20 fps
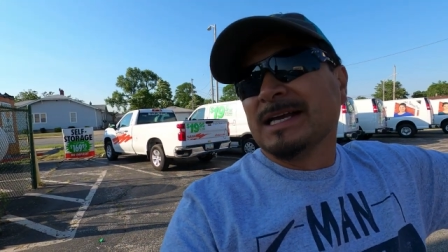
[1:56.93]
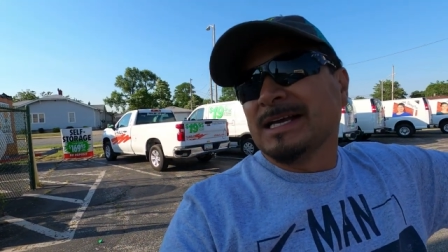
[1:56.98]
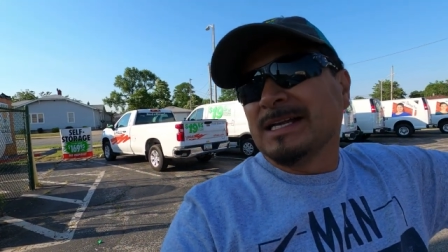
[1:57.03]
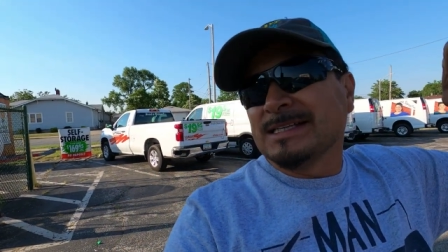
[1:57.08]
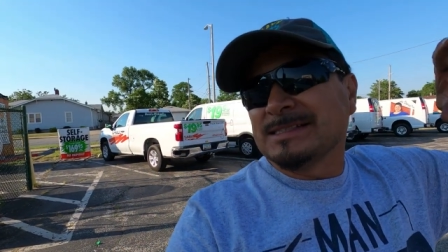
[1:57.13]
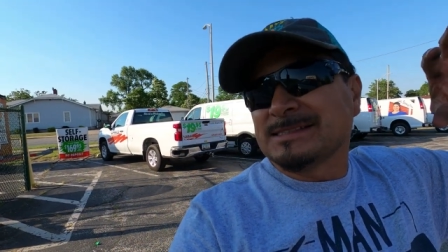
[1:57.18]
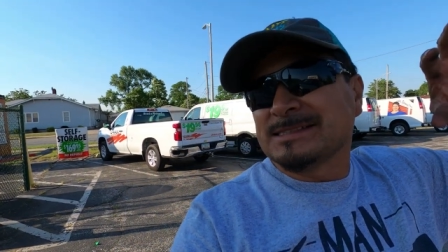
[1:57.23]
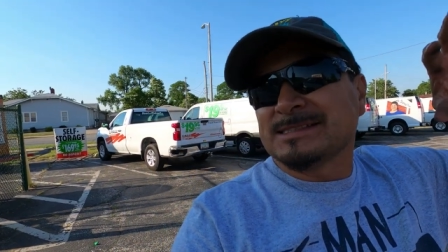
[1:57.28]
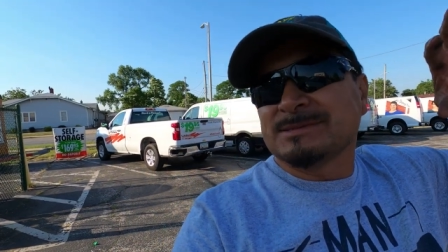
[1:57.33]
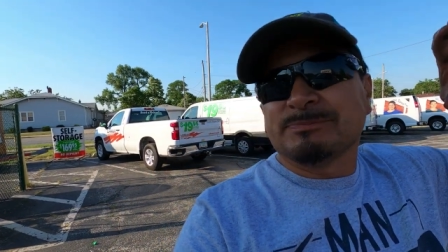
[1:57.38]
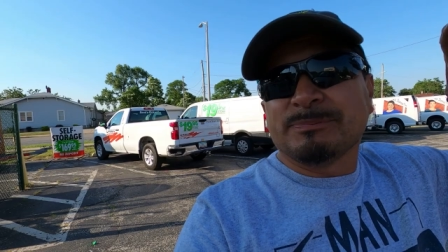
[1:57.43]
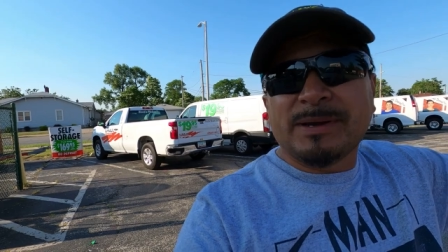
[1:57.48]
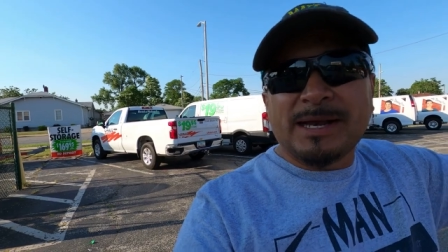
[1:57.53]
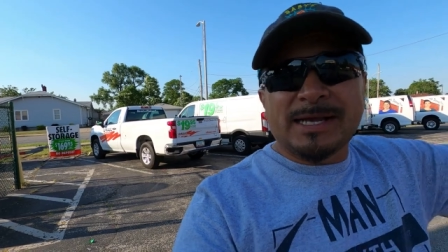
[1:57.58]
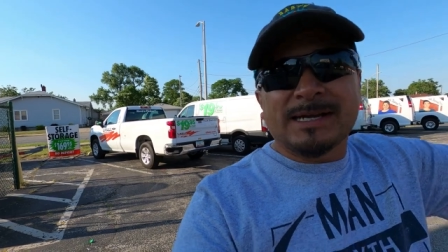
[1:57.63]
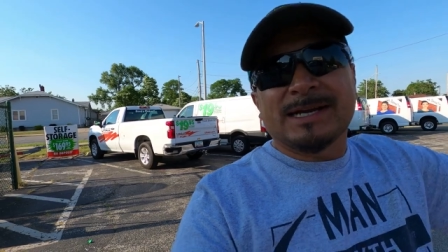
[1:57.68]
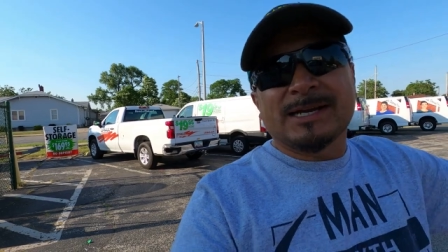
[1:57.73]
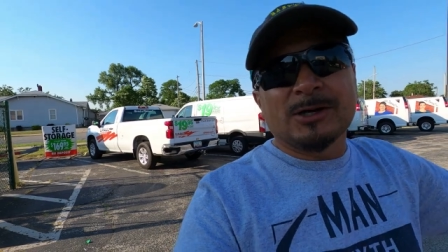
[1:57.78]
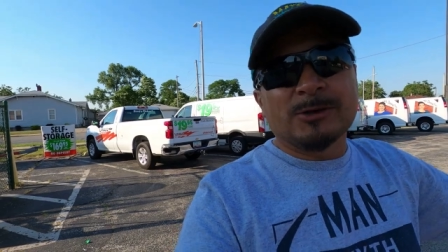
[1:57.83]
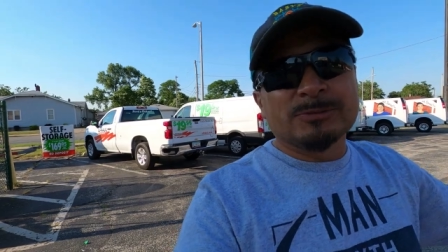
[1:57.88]
And it says,
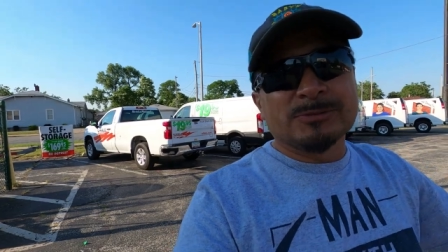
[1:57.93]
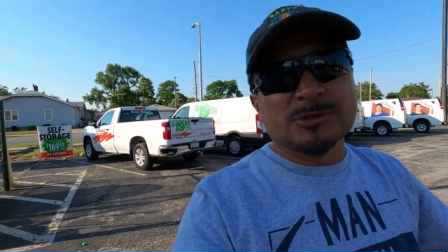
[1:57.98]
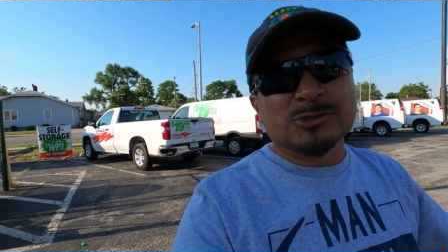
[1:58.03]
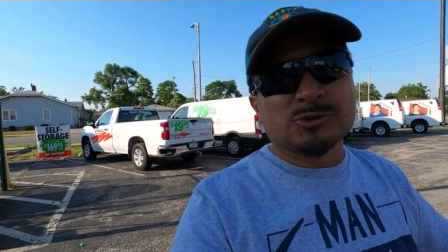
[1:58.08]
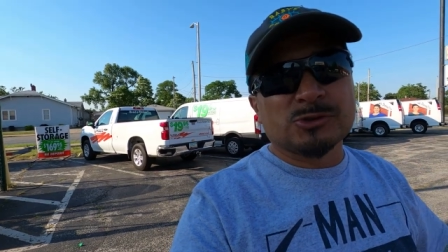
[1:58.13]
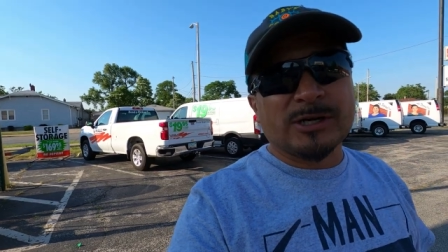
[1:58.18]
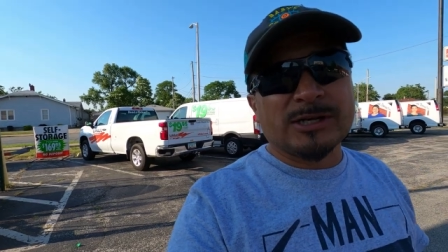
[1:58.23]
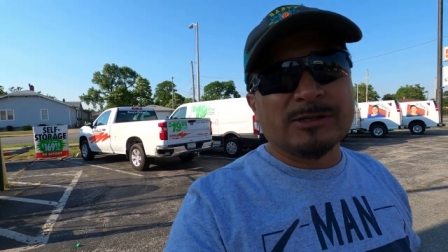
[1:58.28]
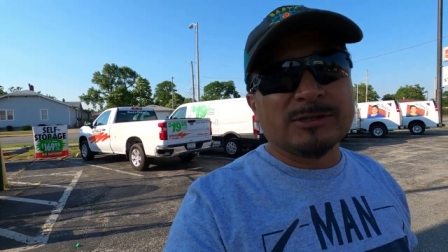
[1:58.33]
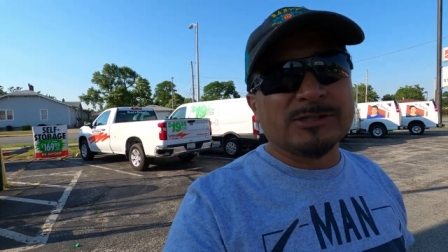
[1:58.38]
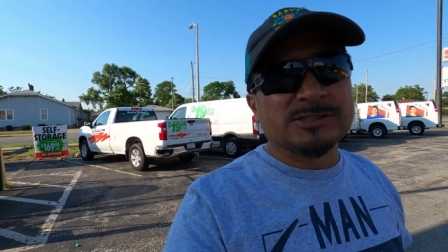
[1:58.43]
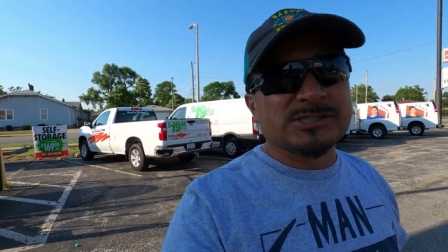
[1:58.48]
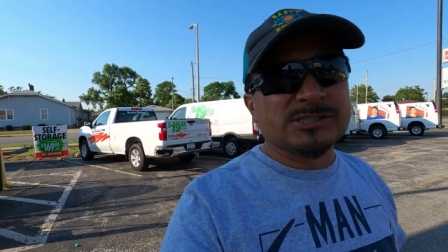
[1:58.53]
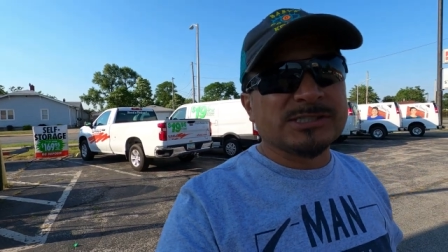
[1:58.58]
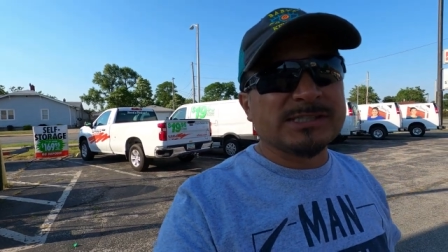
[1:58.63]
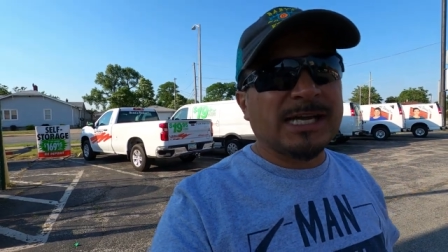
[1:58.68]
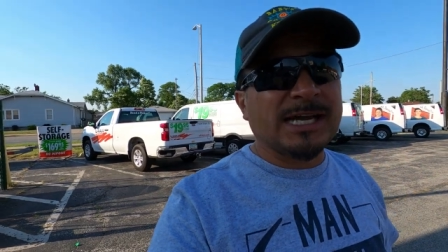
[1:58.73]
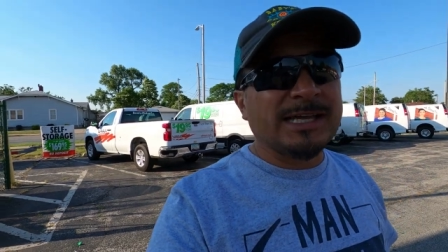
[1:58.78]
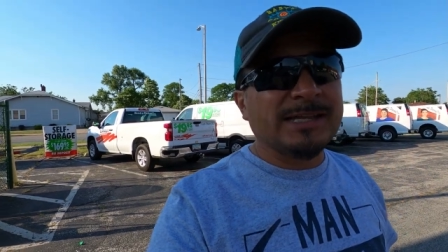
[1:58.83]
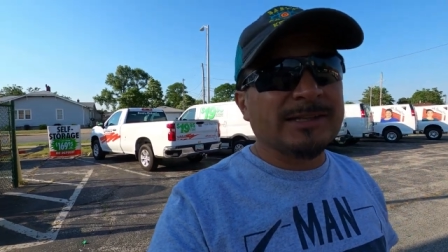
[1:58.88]
man, I hope the trailer hitch
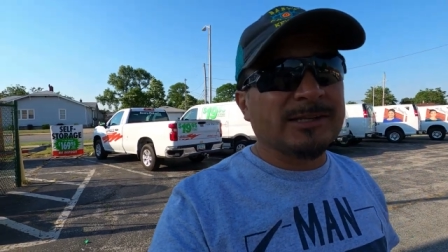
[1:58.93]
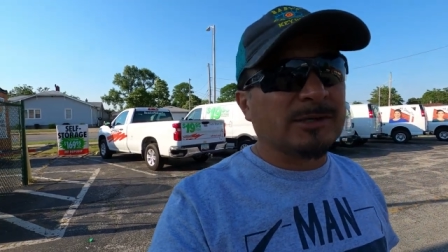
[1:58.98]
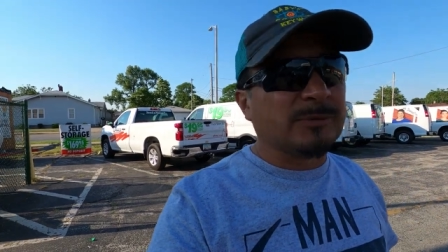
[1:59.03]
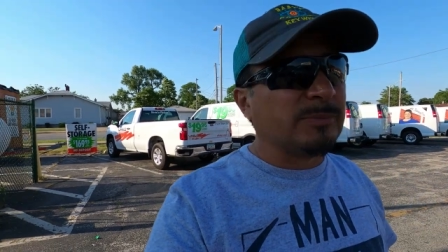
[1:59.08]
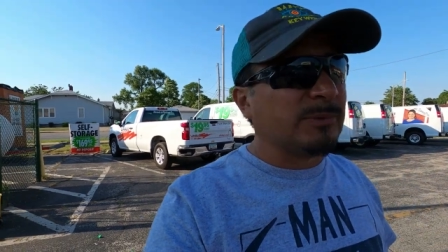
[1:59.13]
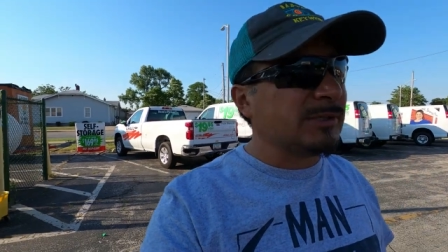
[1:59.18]
is on there.